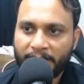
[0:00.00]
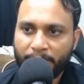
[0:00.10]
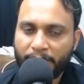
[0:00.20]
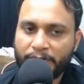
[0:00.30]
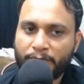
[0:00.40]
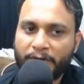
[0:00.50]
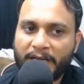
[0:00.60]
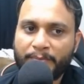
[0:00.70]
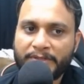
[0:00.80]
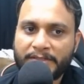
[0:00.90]
Because what
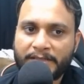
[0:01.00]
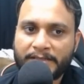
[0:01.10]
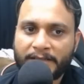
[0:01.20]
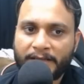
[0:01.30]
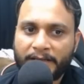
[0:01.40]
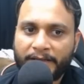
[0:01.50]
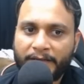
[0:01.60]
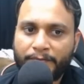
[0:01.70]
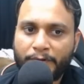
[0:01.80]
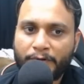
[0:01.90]
happens is,
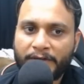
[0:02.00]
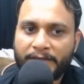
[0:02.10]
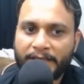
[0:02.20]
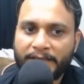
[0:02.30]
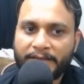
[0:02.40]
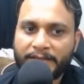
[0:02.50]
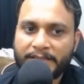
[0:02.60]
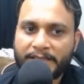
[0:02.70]
if you are taking this,